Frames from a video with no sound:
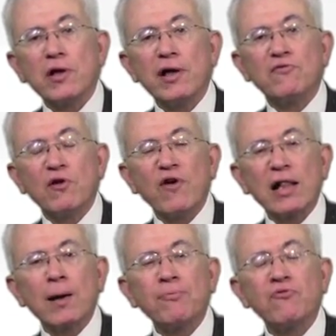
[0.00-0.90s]
It
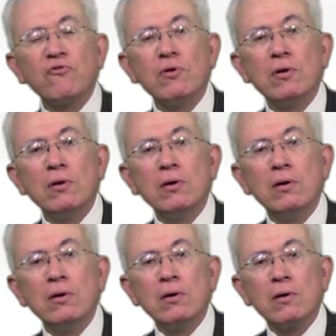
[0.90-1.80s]
develops
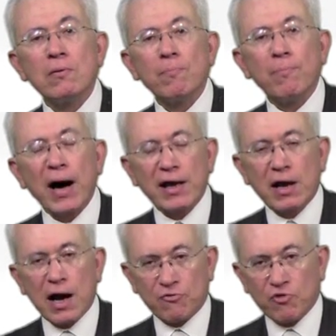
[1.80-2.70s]
by
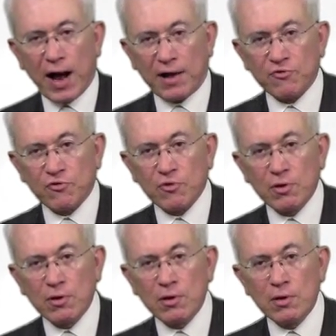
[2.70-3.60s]
contrast
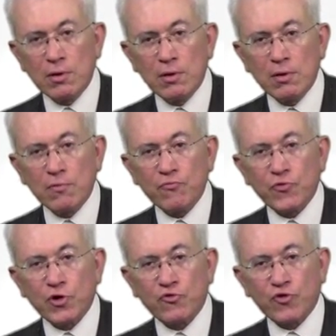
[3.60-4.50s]

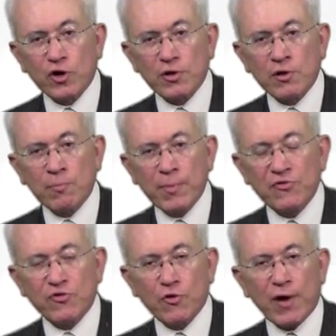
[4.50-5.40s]
to certain
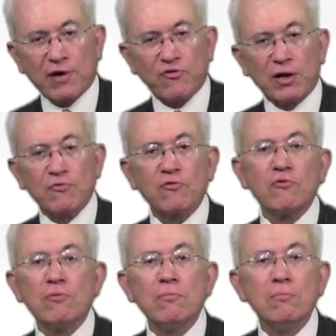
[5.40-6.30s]

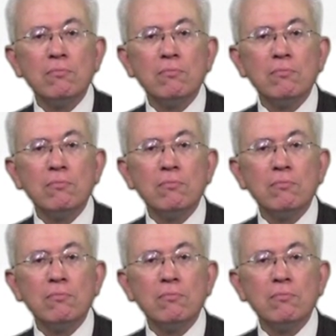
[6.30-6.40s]
misdirections.